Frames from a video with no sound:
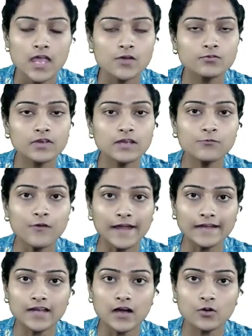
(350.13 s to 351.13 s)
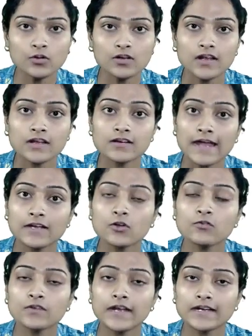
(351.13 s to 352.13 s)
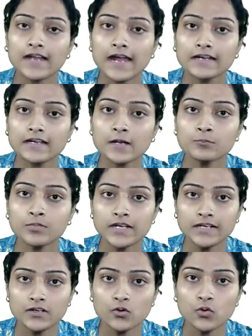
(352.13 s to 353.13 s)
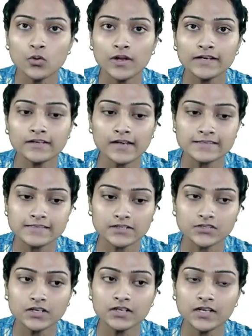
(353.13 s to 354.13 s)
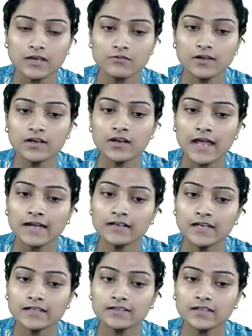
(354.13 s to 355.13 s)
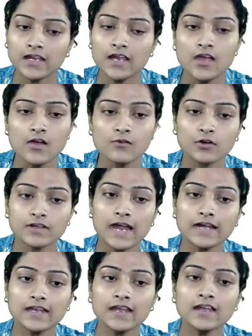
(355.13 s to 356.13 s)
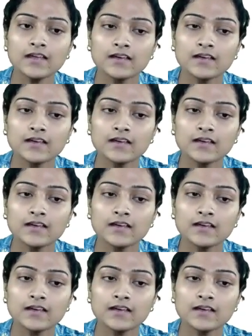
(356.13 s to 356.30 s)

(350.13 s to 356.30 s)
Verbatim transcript: We will find out write of data item D2 in transaction T1 and T3 for getting